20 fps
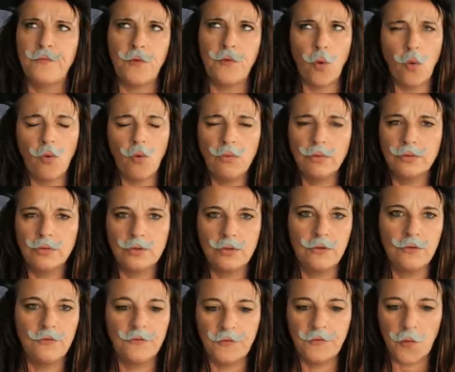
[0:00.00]
faut,
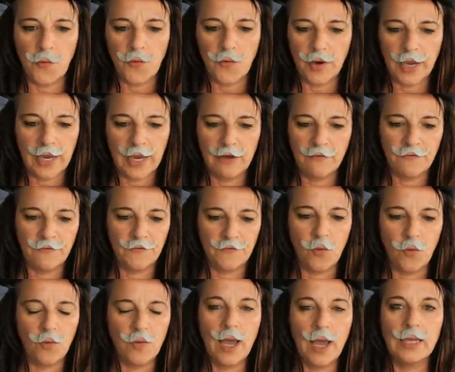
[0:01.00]
tu faut, il
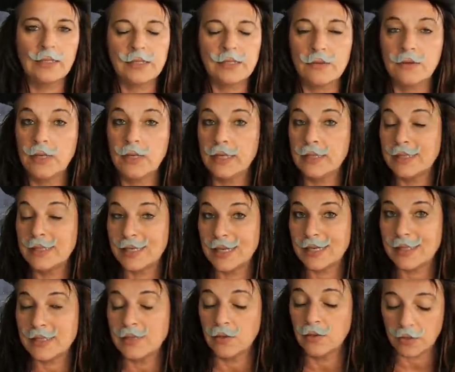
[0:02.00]
faut, and so on. It
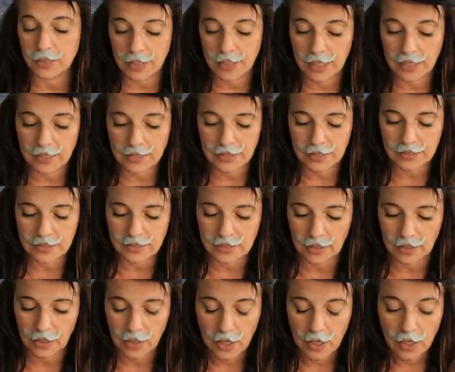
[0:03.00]
does not exist.
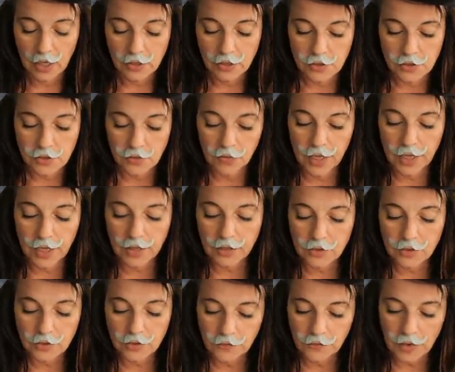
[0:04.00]
So where
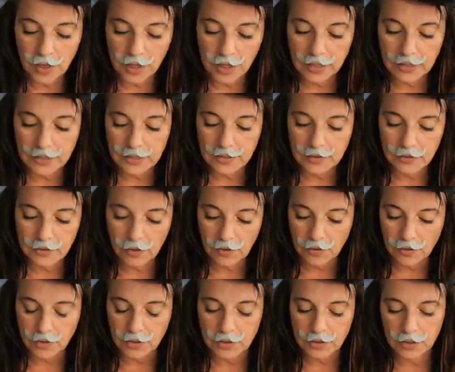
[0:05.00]
devoir is
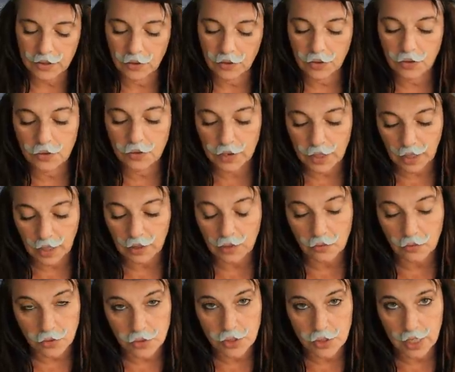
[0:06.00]
not, you can
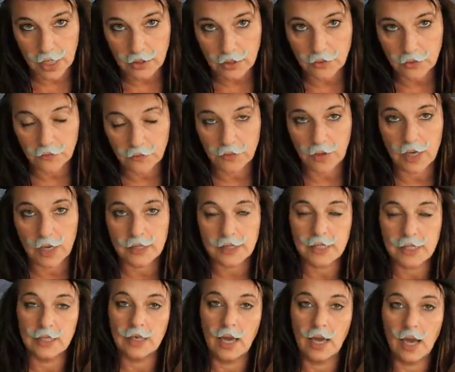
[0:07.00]
conjugate devoir as
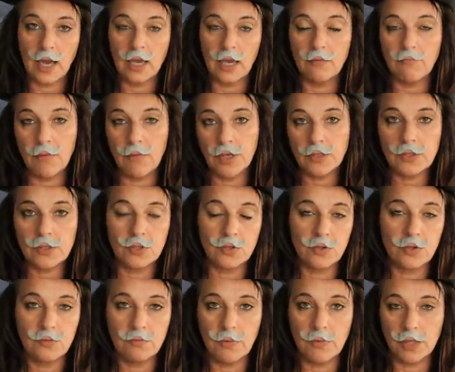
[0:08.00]
in I must,
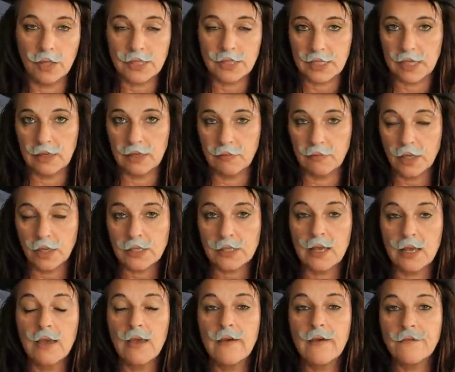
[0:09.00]
you must, he must.
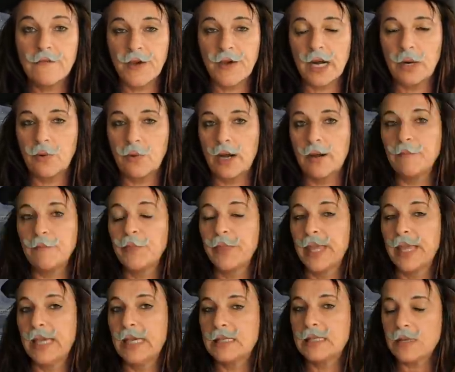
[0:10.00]
Falloir
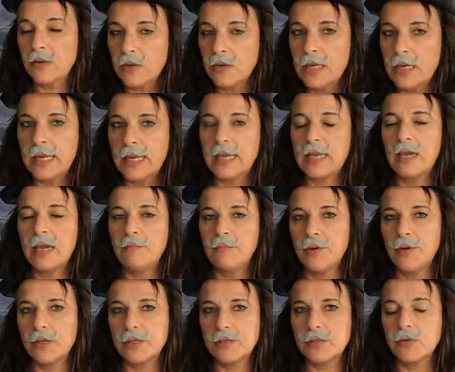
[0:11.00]
is only
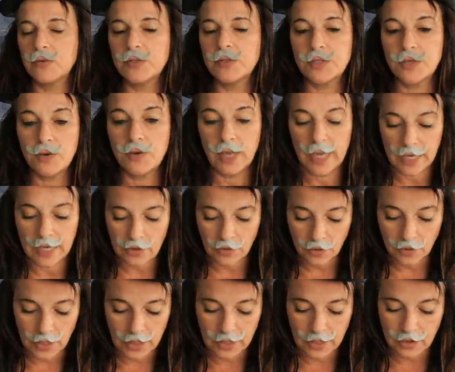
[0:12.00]
impersonal, so it
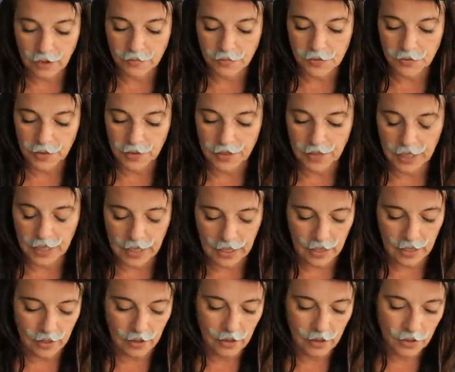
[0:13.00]
only comes with
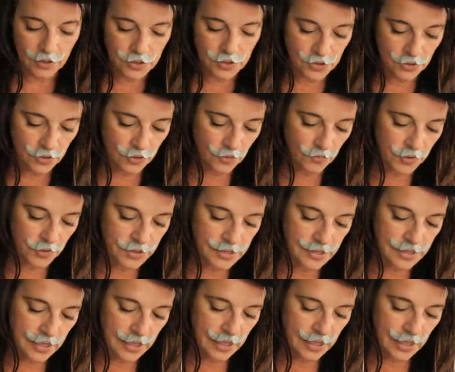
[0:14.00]
il. So you would
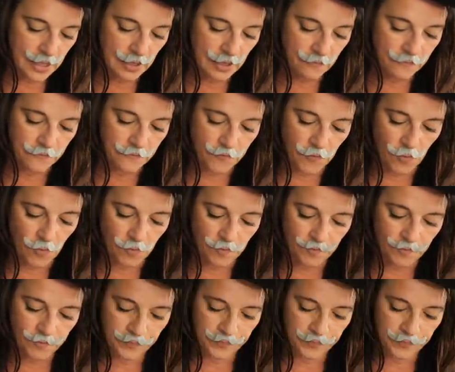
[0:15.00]
say il faut.